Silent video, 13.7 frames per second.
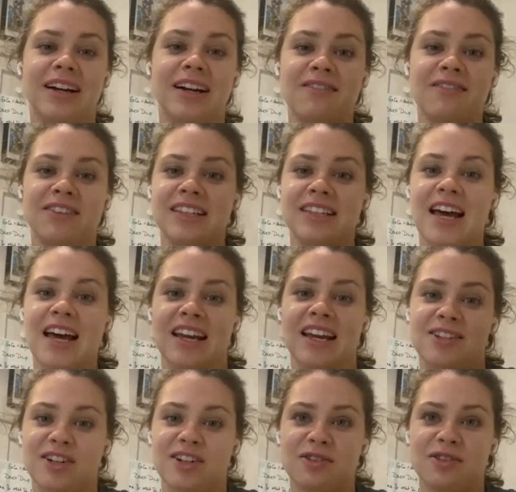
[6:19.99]
And even at that
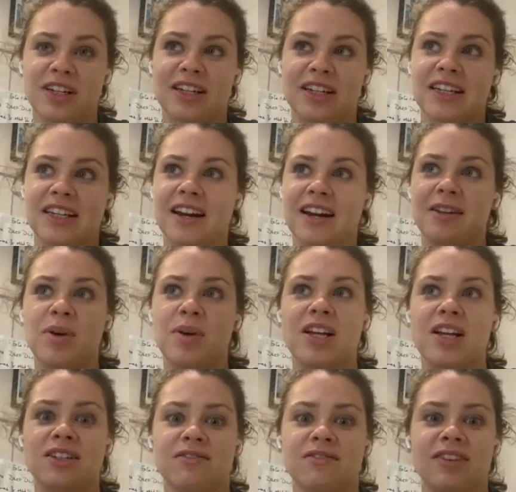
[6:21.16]
age, to get on the
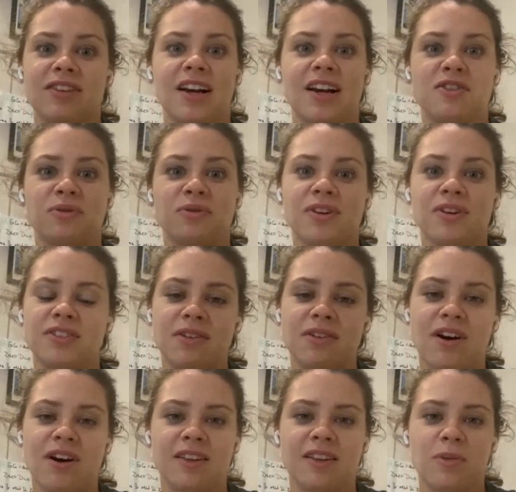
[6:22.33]
pitch and feel how dwarfed you
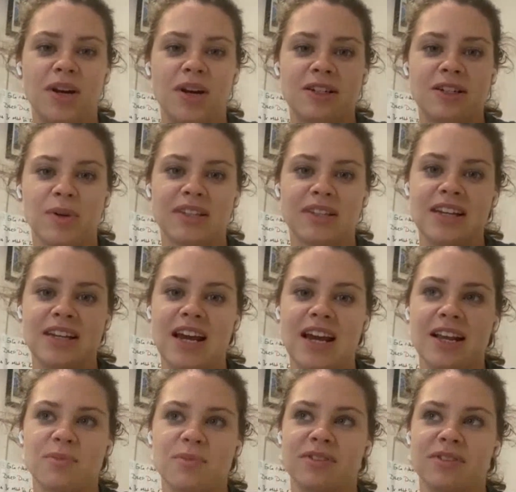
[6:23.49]
are on the pitch by the
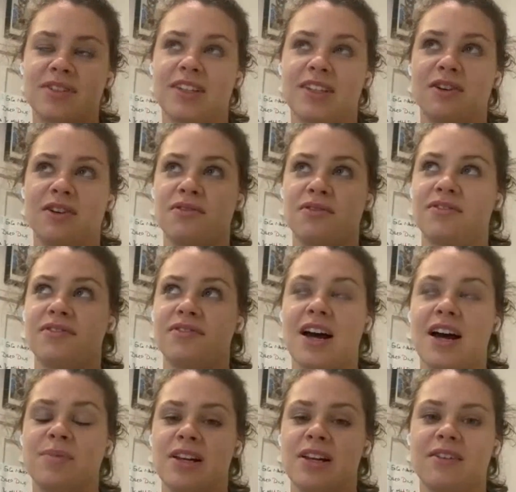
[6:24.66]
stadium was,
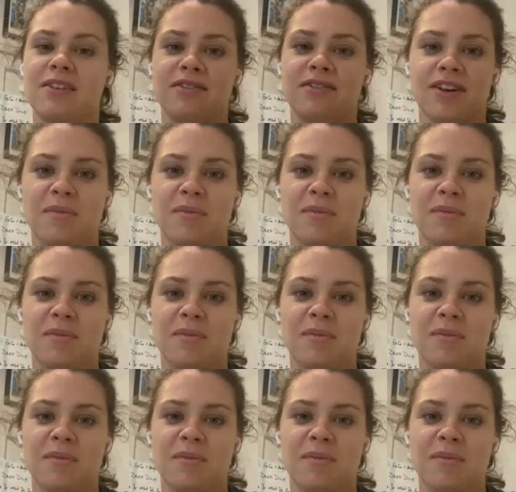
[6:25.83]
absolutely